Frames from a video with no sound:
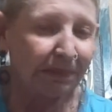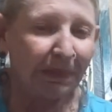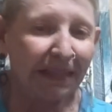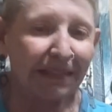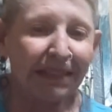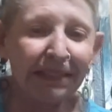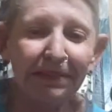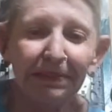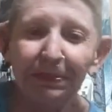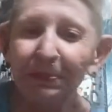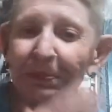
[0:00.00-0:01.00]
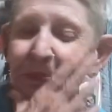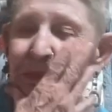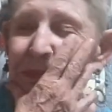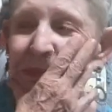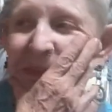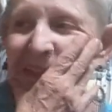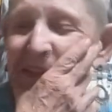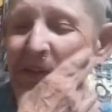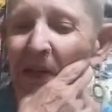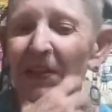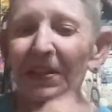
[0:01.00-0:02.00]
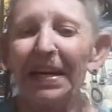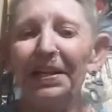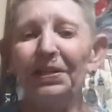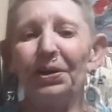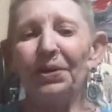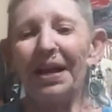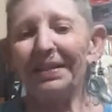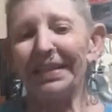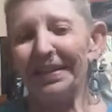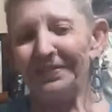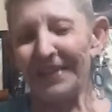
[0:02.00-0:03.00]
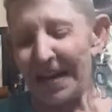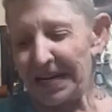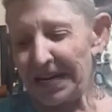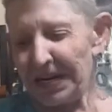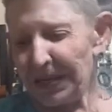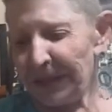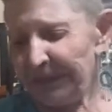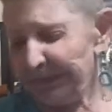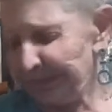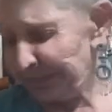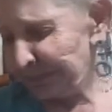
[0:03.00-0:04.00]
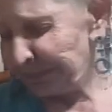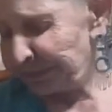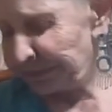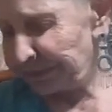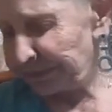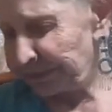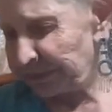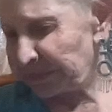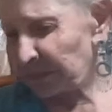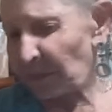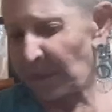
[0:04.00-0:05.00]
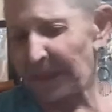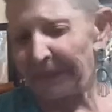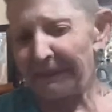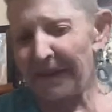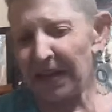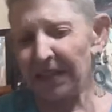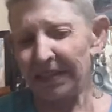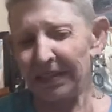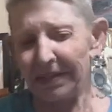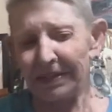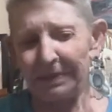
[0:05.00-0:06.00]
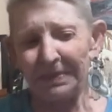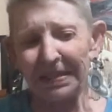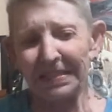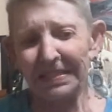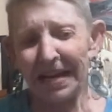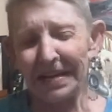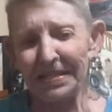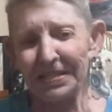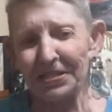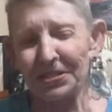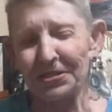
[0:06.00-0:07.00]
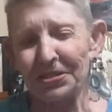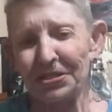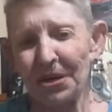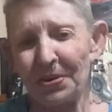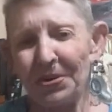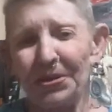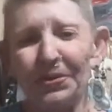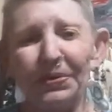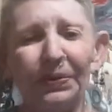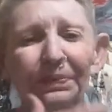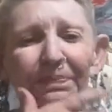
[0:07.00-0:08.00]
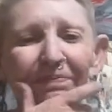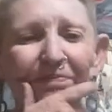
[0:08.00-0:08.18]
But yeah, on that note, I'll leave that here. And I'm excited to show you